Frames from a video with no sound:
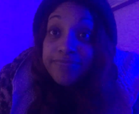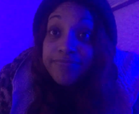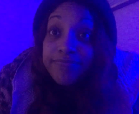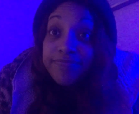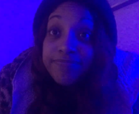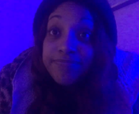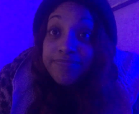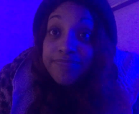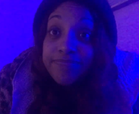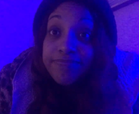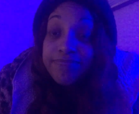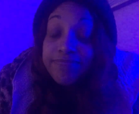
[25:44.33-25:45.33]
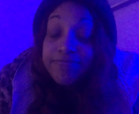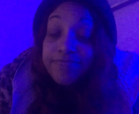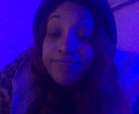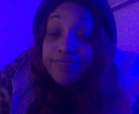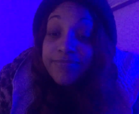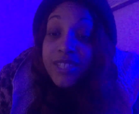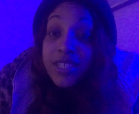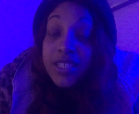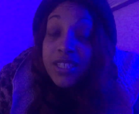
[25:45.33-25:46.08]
No one is speaking in this clip.